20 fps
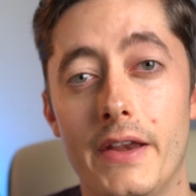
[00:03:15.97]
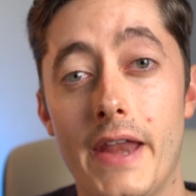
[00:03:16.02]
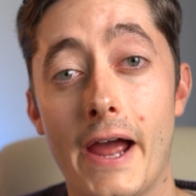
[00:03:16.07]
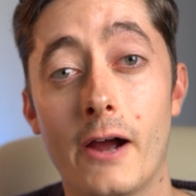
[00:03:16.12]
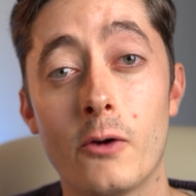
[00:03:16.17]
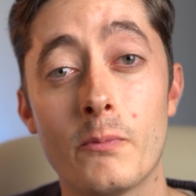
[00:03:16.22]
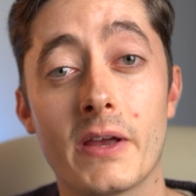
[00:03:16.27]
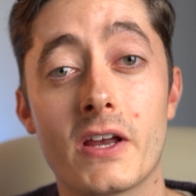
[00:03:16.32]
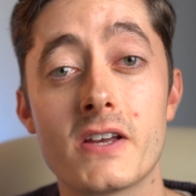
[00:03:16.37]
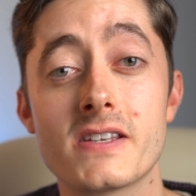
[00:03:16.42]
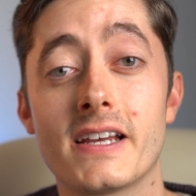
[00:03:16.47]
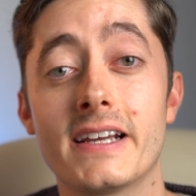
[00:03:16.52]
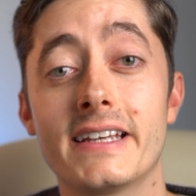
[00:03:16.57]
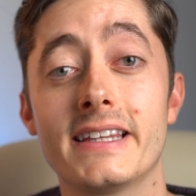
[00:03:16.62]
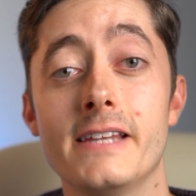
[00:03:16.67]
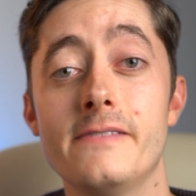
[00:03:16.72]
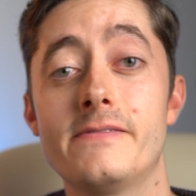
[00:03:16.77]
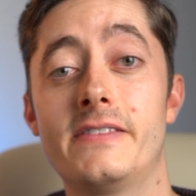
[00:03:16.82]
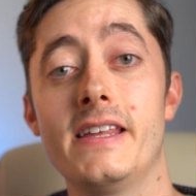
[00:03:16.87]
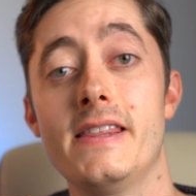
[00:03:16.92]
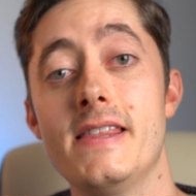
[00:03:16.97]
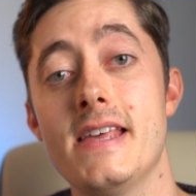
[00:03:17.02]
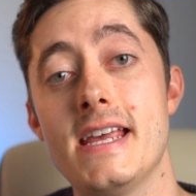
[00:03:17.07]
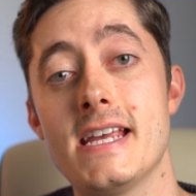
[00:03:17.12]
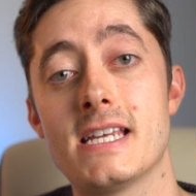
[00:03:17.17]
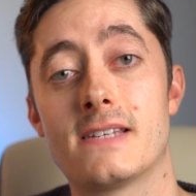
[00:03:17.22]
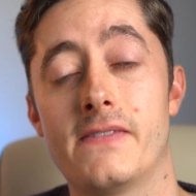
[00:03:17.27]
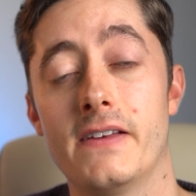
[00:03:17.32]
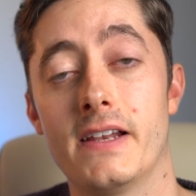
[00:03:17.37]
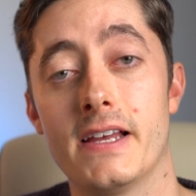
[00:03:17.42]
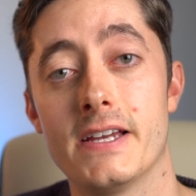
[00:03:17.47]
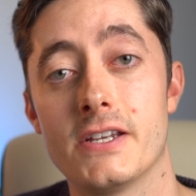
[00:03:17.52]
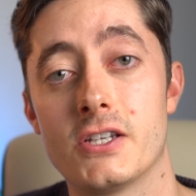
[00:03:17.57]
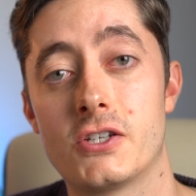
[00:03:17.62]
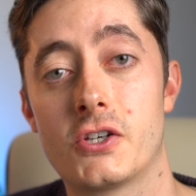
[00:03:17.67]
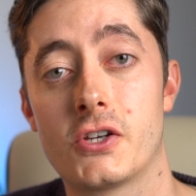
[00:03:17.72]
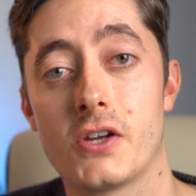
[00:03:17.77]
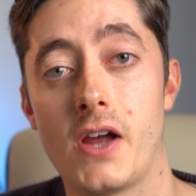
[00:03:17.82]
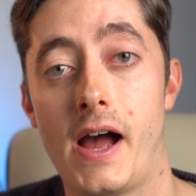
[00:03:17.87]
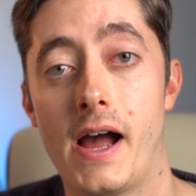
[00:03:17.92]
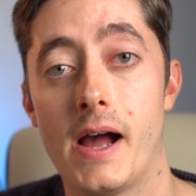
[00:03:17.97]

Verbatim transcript: Now, because I had lived in the East Village